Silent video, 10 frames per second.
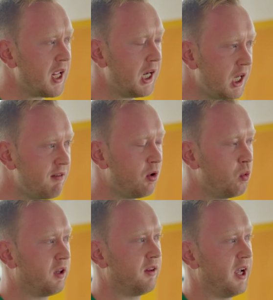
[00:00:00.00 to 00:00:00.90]
It leaves you
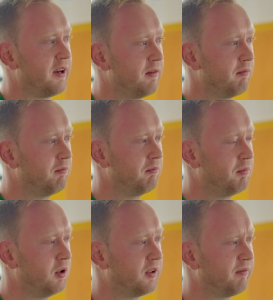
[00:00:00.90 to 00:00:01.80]
with that,
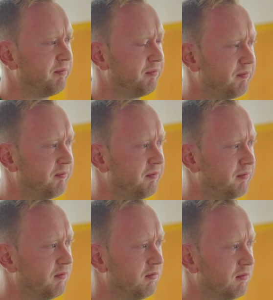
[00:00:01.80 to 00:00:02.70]
but
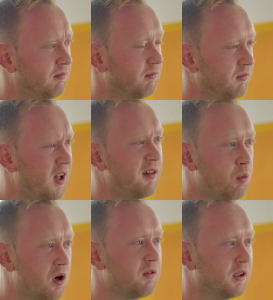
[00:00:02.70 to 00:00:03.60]
it is a
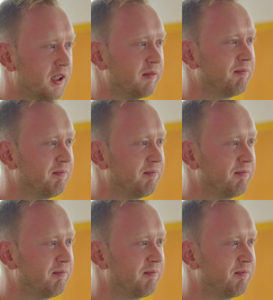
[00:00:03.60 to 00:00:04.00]
wonderful thing.